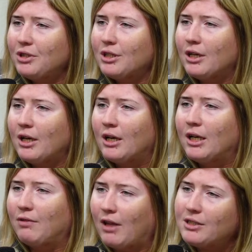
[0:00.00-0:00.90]
There are
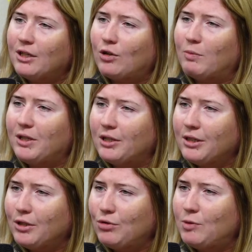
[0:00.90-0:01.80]
uh, there are
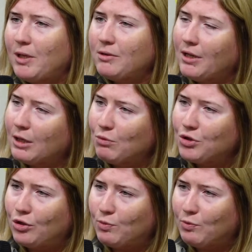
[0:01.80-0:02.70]
the front line as well,
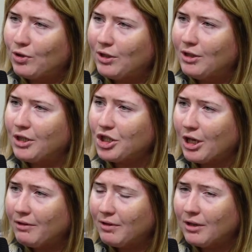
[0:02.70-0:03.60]
and
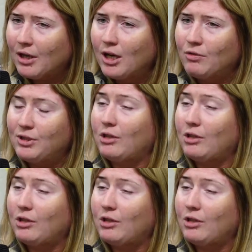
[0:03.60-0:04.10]
the civil society.